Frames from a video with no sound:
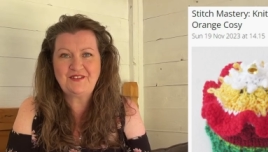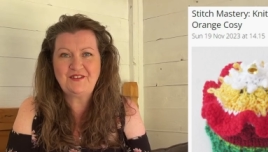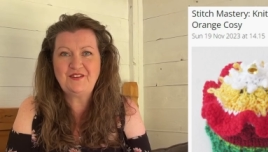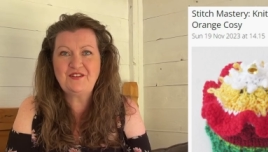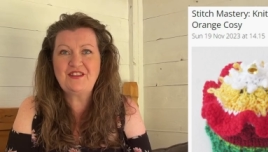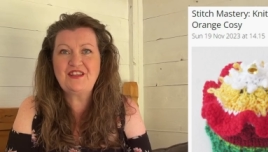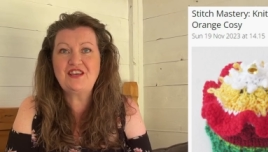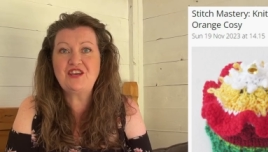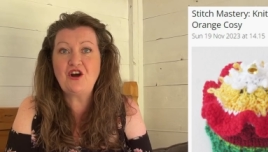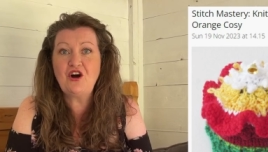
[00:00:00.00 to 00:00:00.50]
all
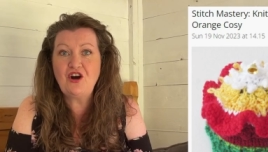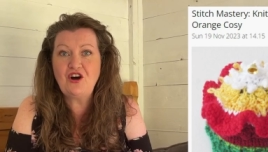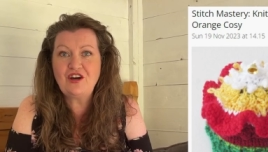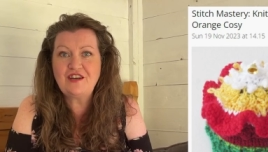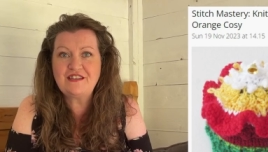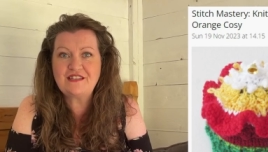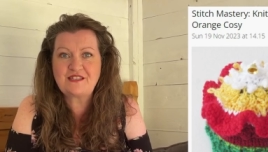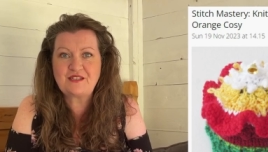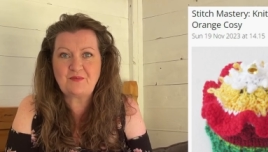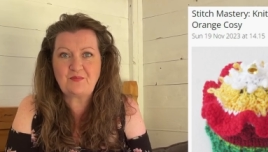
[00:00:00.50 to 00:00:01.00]
the yarn
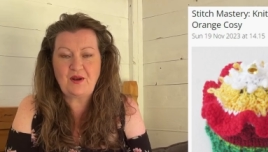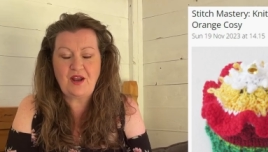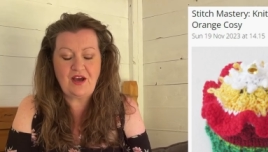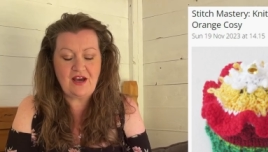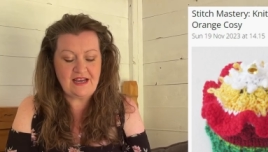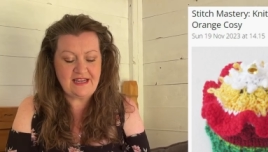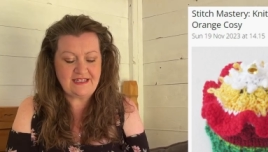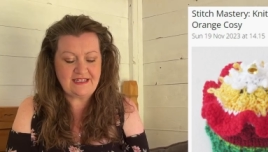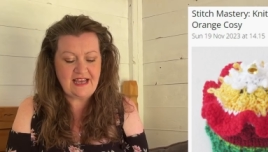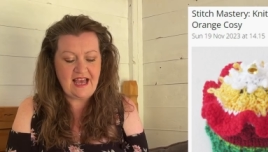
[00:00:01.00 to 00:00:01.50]
is
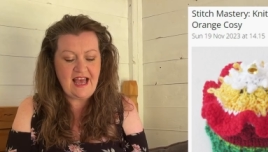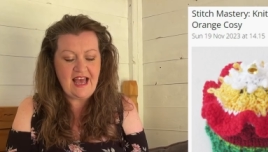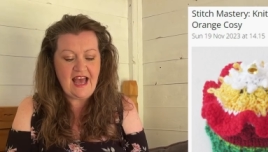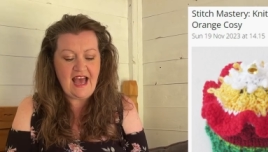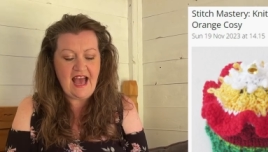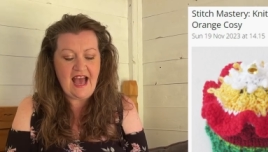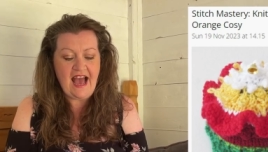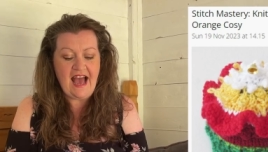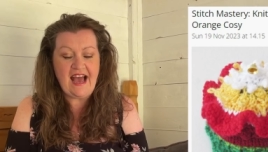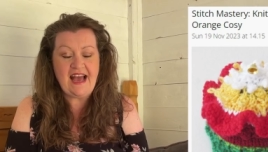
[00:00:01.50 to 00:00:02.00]
supplied
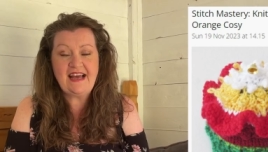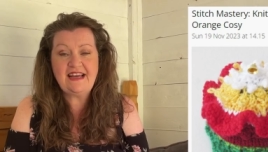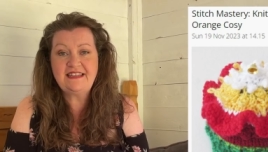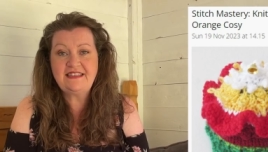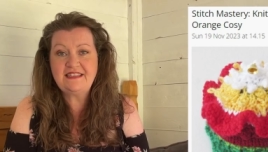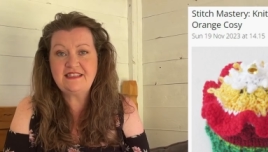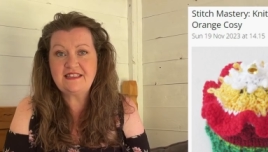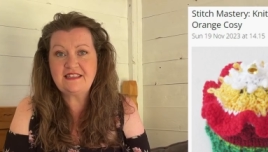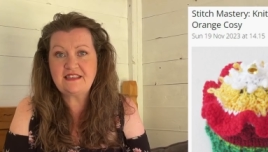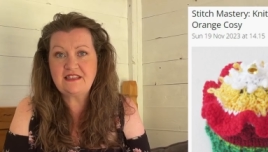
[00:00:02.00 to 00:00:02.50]

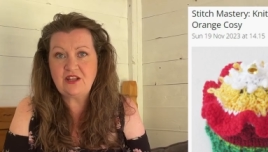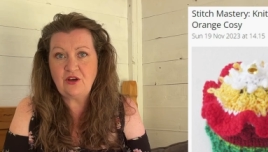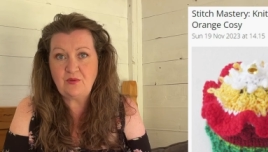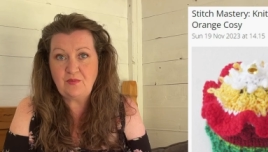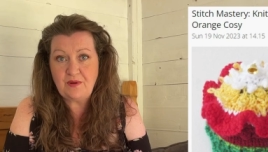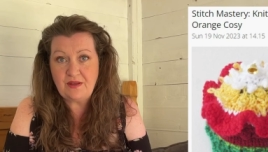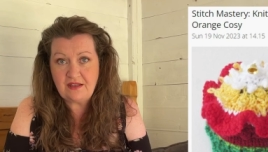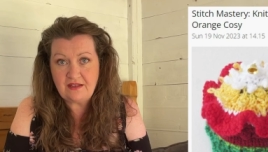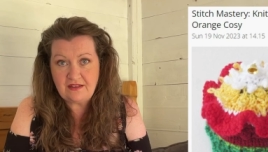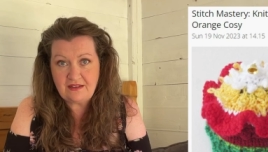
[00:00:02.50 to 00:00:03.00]
and there'll
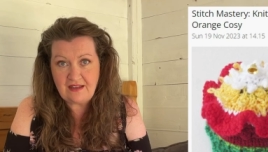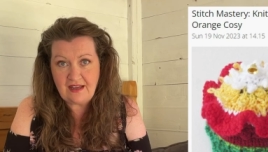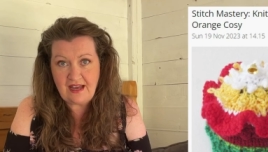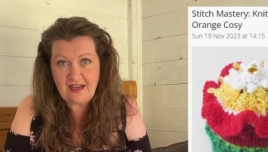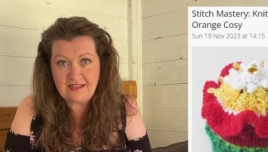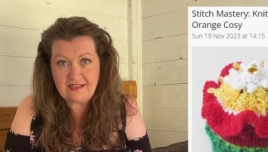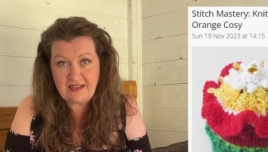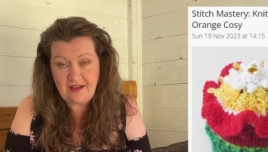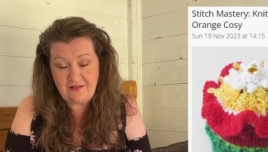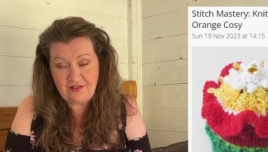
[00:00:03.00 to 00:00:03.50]
be a
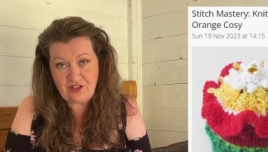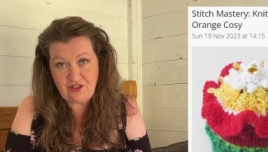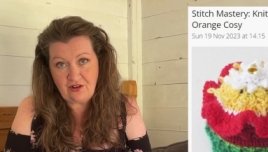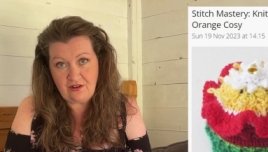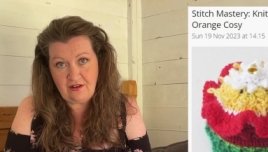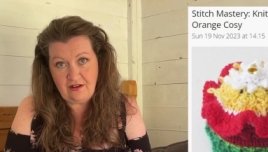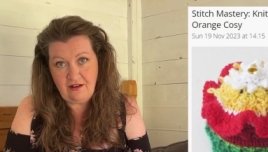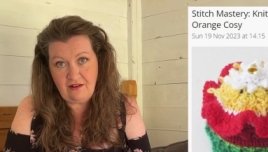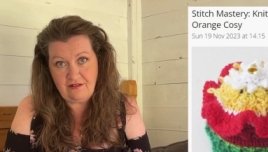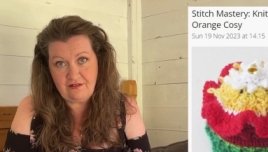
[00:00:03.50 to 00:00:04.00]
terry's
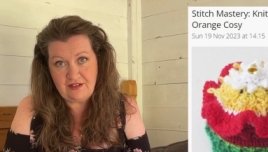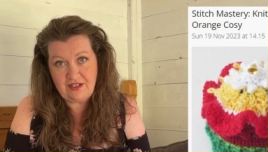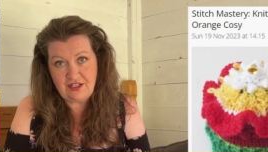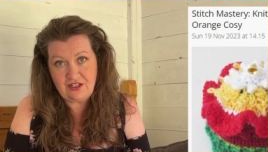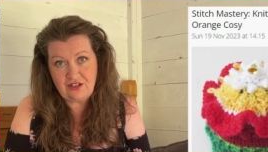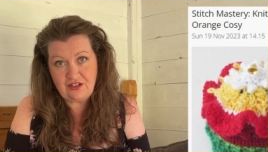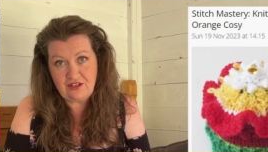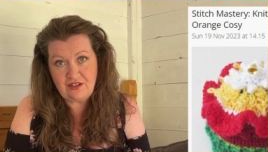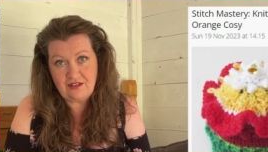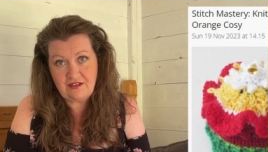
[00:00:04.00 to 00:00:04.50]
chocolate
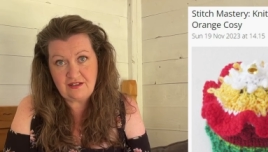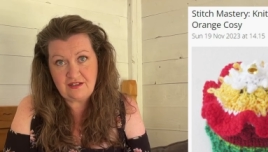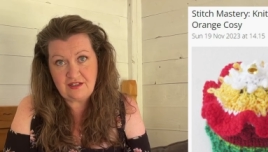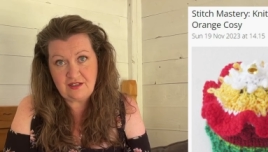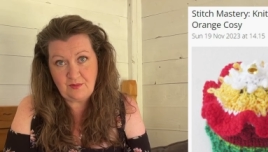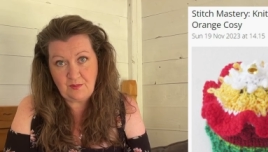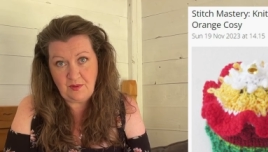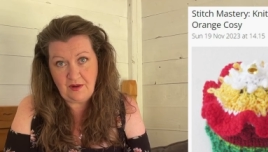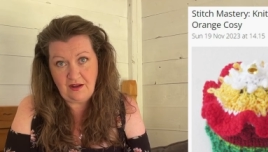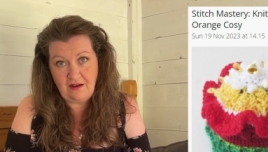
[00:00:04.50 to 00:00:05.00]
orange
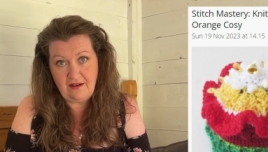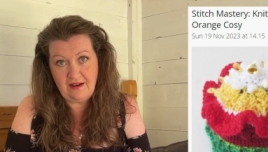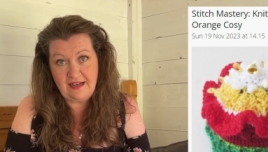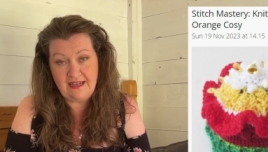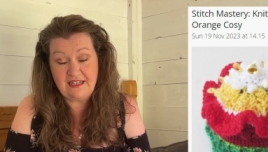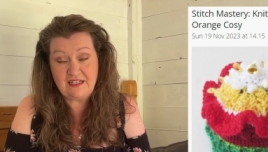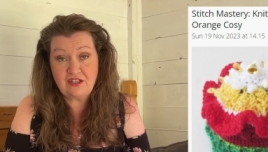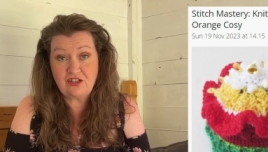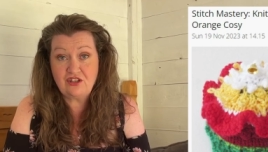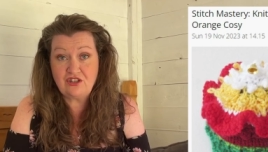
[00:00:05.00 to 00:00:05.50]

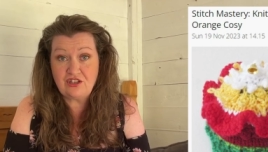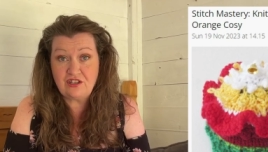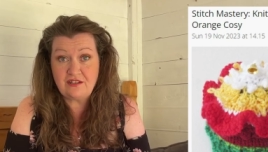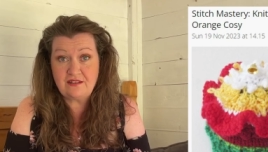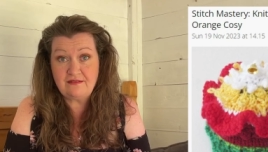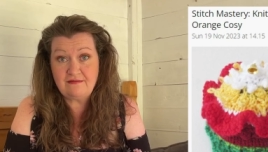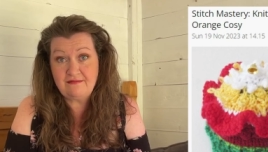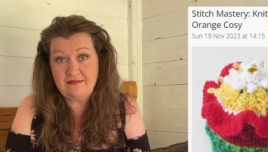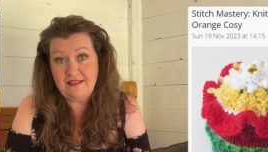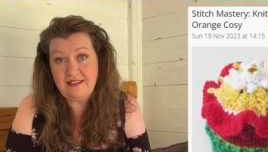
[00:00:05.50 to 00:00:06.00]
supplied because you
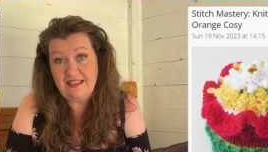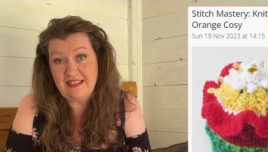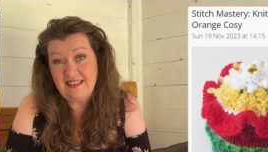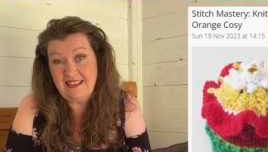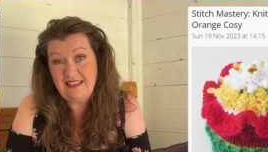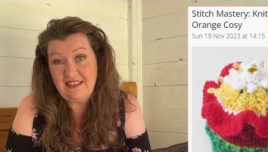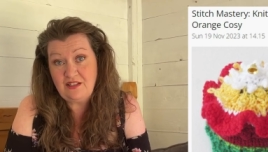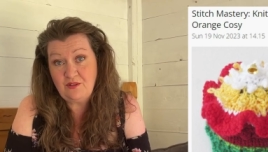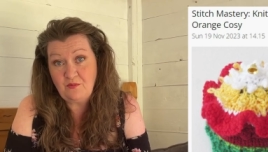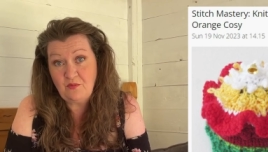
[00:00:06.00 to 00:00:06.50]
you
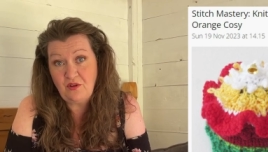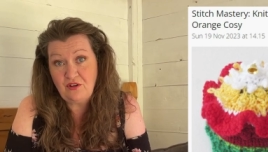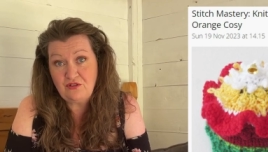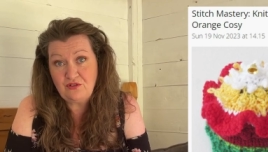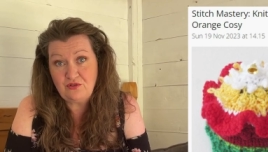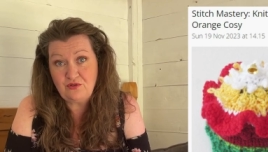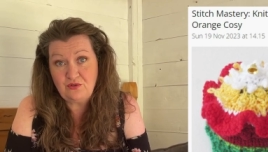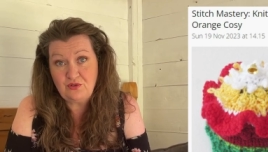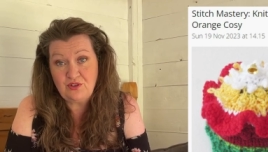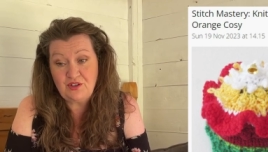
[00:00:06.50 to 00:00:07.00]
need a
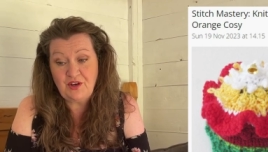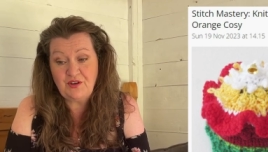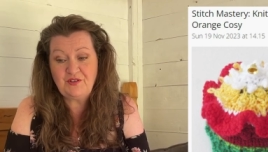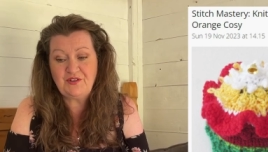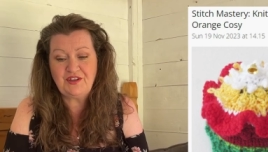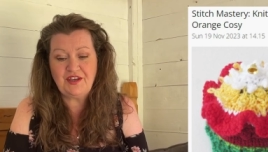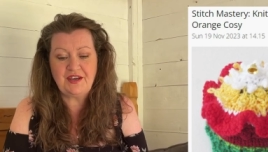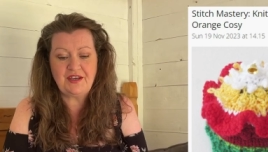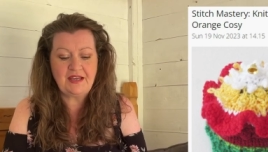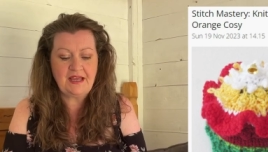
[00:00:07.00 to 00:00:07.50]
model don't
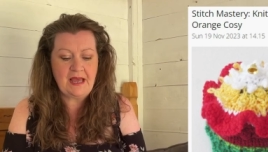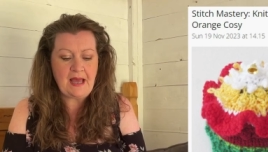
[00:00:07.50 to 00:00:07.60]
you